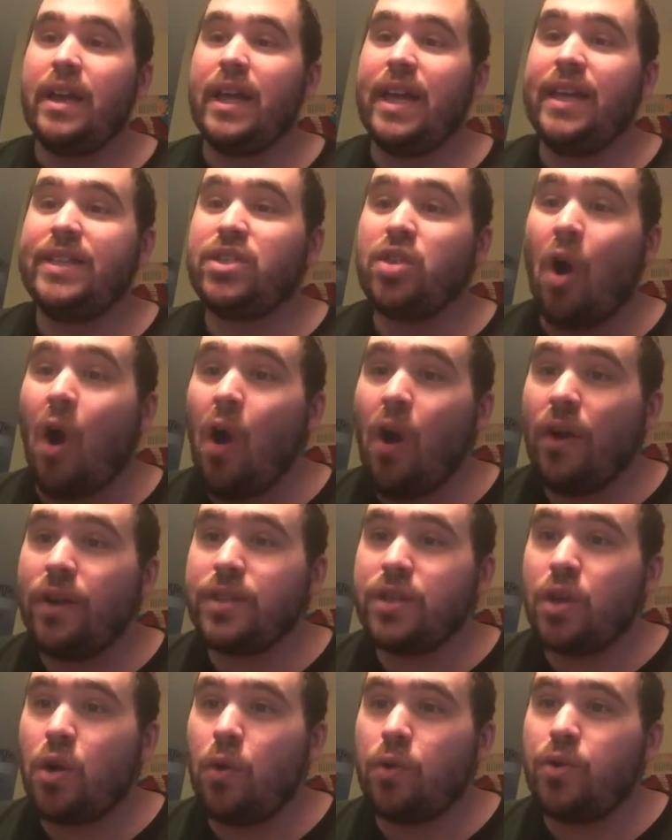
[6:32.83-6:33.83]
It's
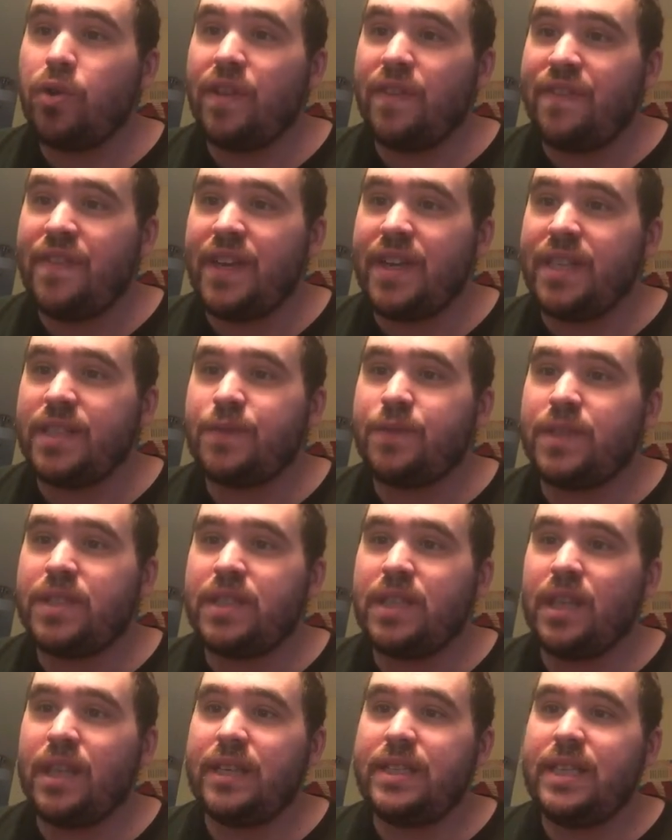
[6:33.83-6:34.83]
hard to go to the fitness
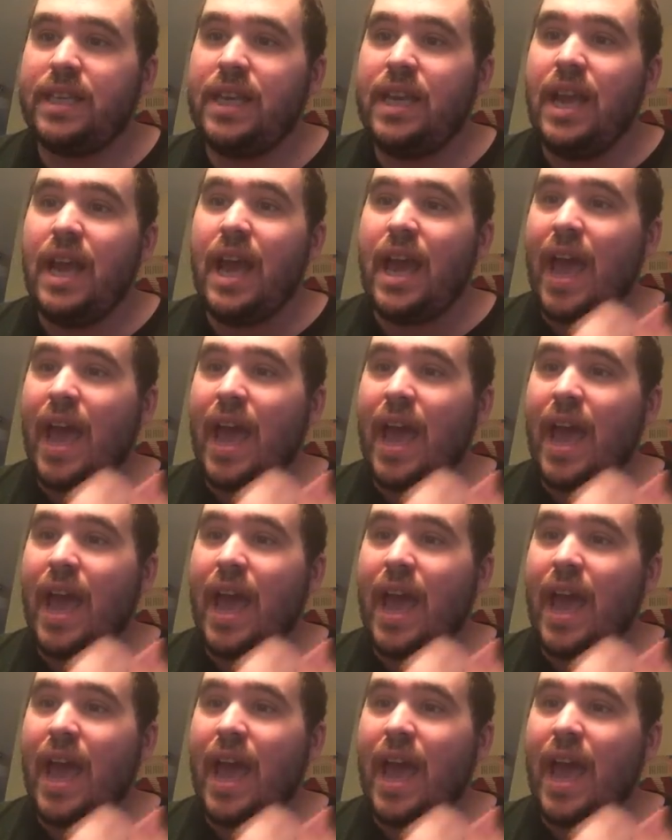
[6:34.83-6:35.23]
facility